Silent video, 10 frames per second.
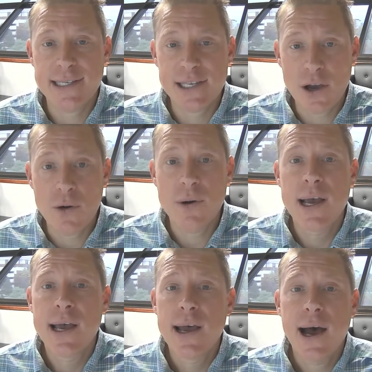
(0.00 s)
So
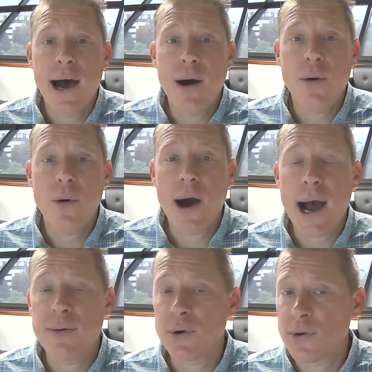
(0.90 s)

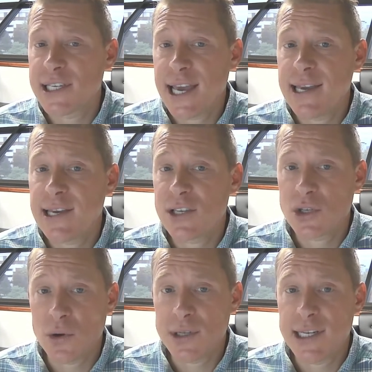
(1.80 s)
I would always say
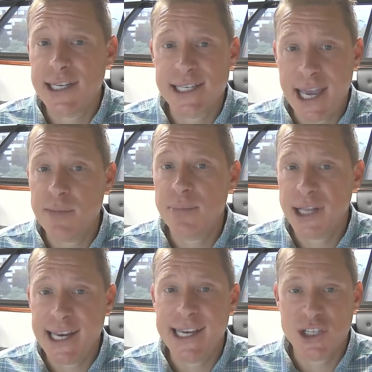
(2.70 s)
consult an estate
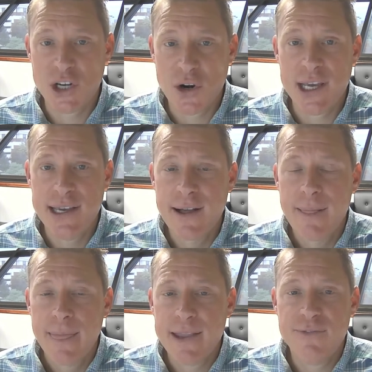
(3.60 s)
planning attorney
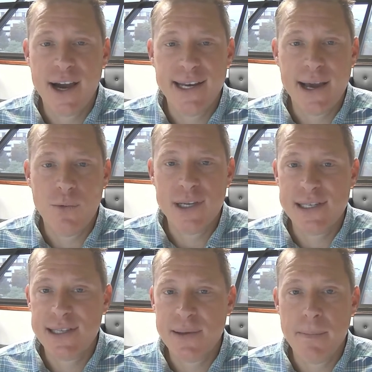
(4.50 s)
to find out
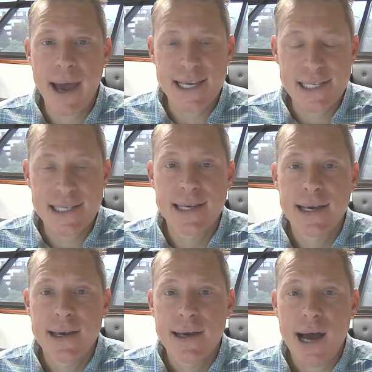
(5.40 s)
what's the best
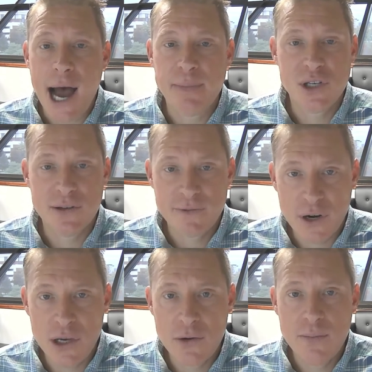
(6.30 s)
option for
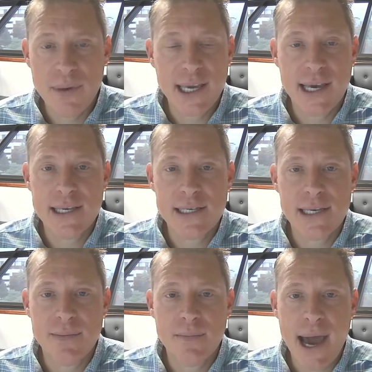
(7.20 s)
you, because
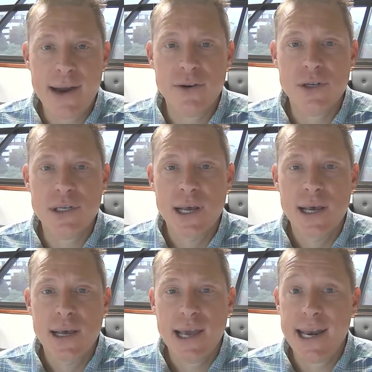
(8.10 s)
it matters
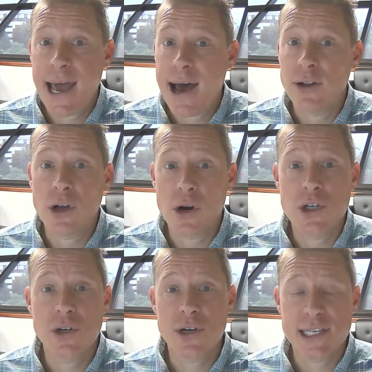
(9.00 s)
kind of how
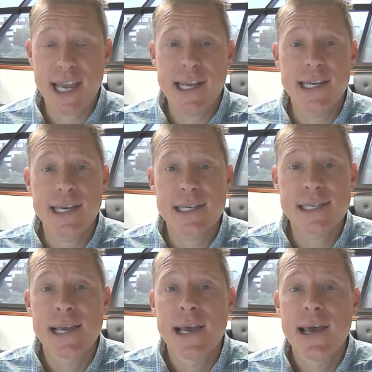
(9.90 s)
large your estate
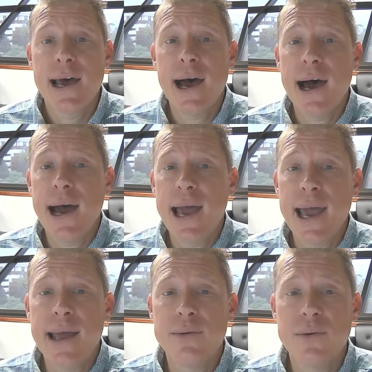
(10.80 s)
is
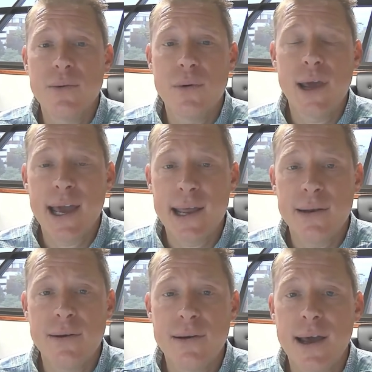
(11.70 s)
and
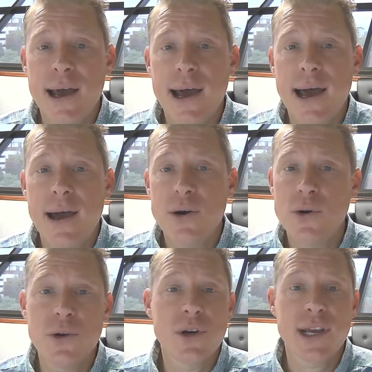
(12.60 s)

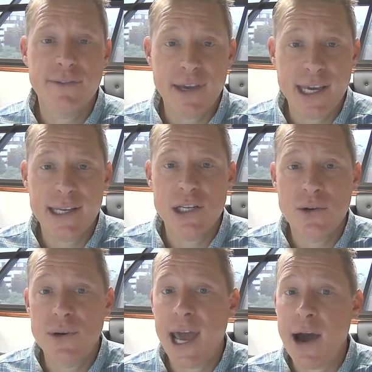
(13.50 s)
who you're giving it
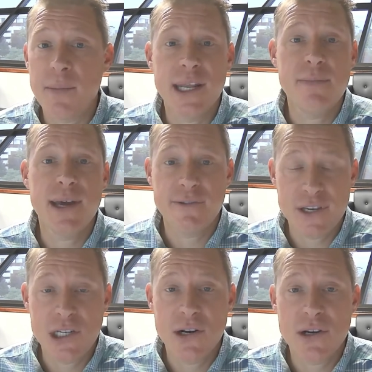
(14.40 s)
to and how many
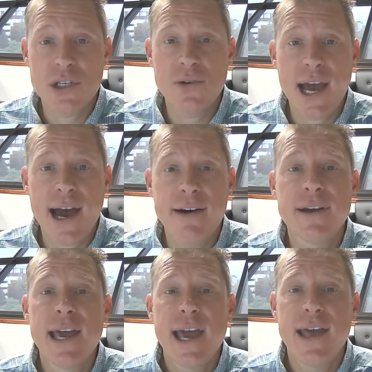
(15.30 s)
beneficiaries you have,
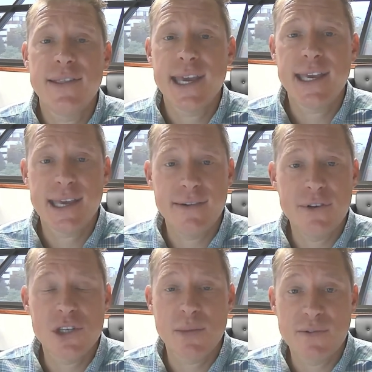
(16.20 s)
and they can give
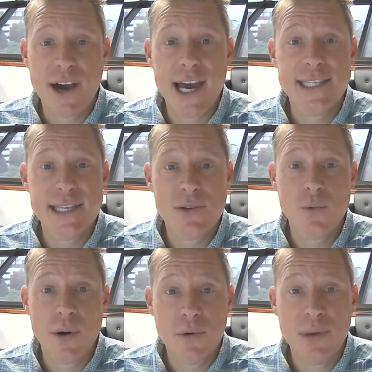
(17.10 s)
you some advice as to
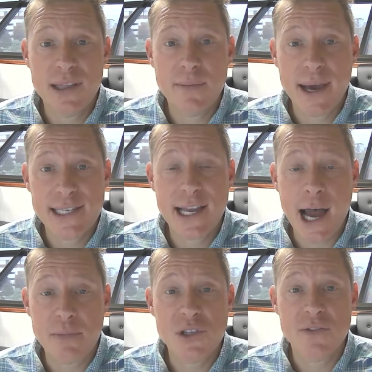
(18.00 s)
what would be the best
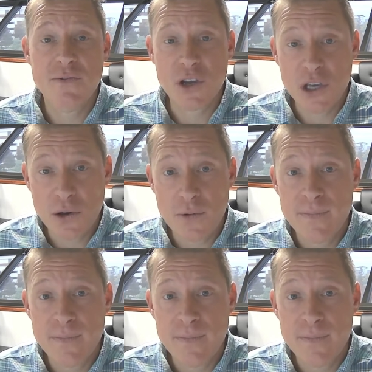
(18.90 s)
option for you.